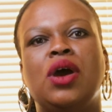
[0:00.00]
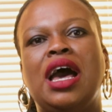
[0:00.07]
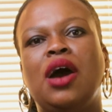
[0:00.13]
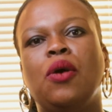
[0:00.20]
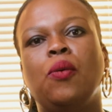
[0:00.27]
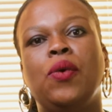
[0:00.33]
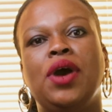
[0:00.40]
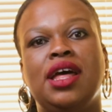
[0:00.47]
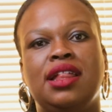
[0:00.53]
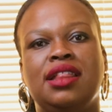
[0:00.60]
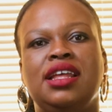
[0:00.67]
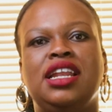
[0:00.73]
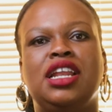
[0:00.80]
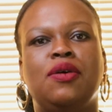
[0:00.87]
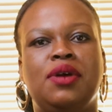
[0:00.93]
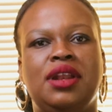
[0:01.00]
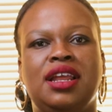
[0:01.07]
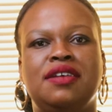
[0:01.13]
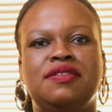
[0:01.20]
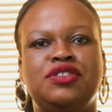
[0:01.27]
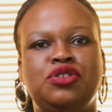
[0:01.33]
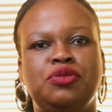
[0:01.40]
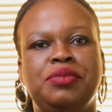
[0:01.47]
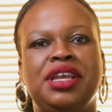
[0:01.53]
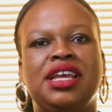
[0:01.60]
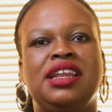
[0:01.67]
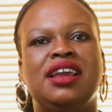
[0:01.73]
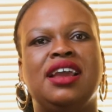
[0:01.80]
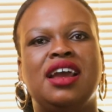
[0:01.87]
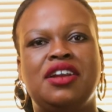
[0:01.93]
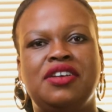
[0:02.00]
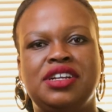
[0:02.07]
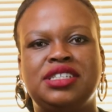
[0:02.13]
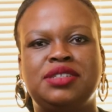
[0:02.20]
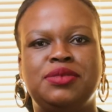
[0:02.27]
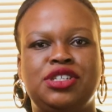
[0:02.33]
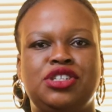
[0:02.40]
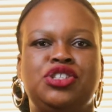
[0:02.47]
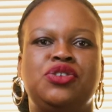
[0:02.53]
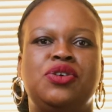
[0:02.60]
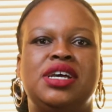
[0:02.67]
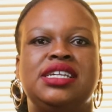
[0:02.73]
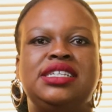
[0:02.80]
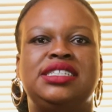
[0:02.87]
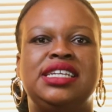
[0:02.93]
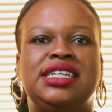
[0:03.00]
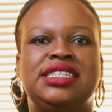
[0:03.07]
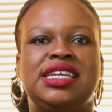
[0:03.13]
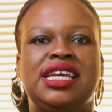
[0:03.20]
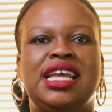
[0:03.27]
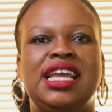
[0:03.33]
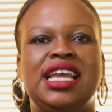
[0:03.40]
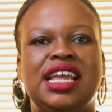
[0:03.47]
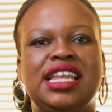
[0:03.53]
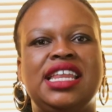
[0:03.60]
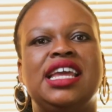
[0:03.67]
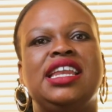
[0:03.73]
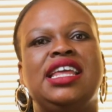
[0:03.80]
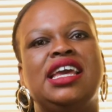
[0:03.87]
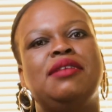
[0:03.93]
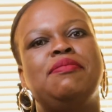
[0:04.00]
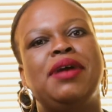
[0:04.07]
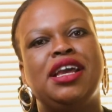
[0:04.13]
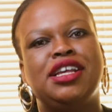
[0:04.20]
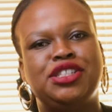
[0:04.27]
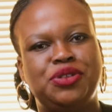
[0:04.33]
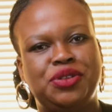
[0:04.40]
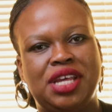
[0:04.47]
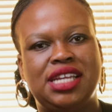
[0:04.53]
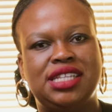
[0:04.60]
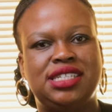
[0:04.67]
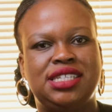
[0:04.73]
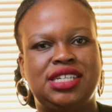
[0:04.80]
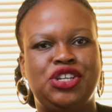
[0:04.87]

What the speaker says: are well in our lives to be an encouragement to us that it can get back to that.